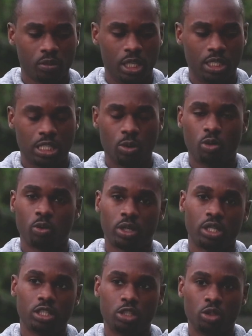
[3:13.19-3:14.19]
He said, what we're
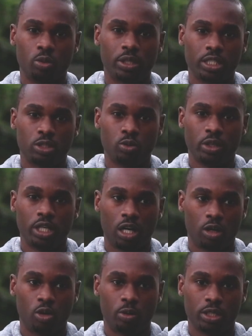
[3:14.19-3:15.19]
going to do is we are
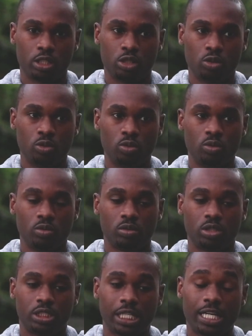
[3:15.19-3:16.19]
going to
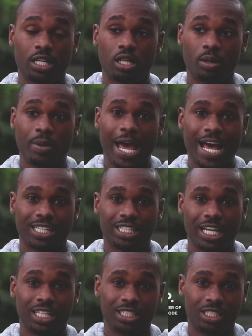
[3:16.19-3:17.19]
set it up as
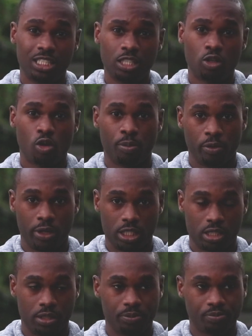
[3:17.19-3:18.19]
a C
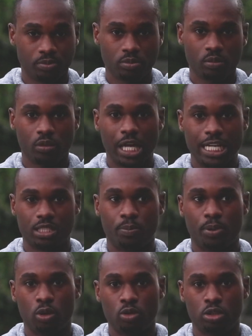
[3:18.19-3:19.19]
corporation as
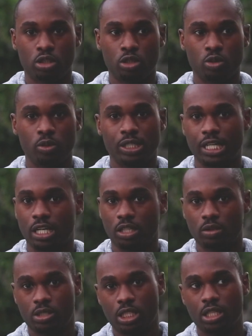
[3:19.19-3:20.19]
opposed to an
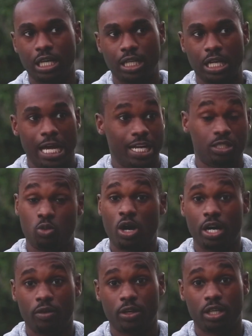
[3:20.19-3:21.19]
LLC. I asked
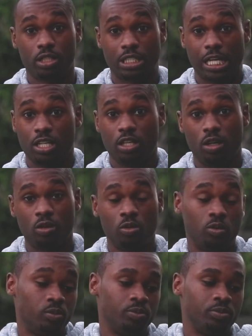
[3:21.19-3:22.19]
why, right? Because I didn't know.